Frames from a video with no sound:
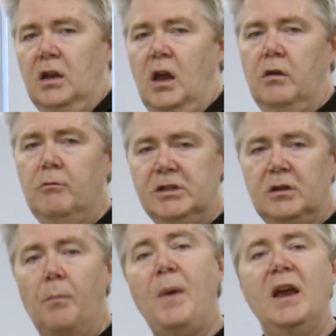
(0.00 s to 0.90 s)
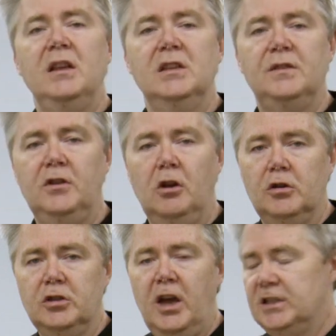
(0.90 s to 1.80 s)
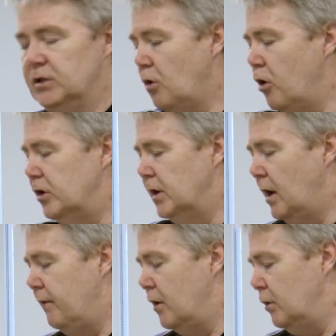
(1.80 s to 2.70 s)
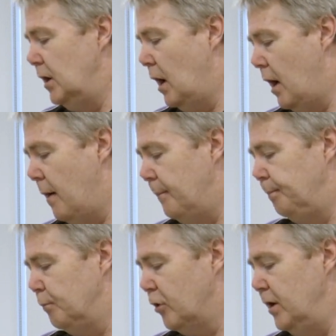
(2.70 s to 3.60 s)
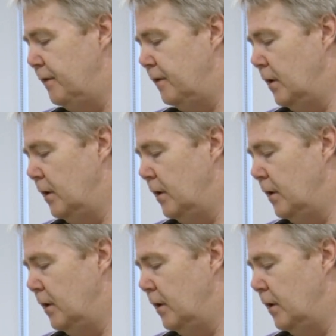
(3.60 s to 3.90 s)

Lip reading: Now, the reason I'm making this video because I actually wrote a very brief